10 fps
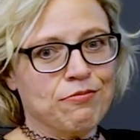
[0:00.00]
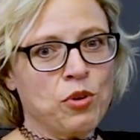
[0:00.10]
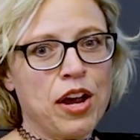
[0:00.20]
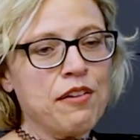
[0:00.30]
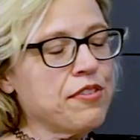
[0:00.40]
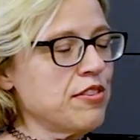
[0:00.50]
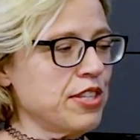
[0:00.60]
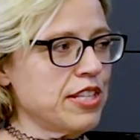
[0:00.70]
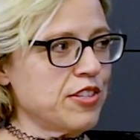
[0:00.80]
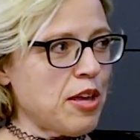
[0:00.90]
wherever you
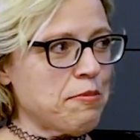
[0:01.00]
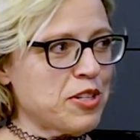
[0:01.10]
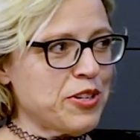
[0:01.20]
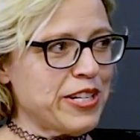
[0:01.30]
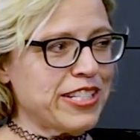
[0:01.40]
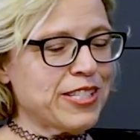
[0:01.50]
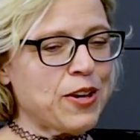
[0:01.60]
see those opportunities.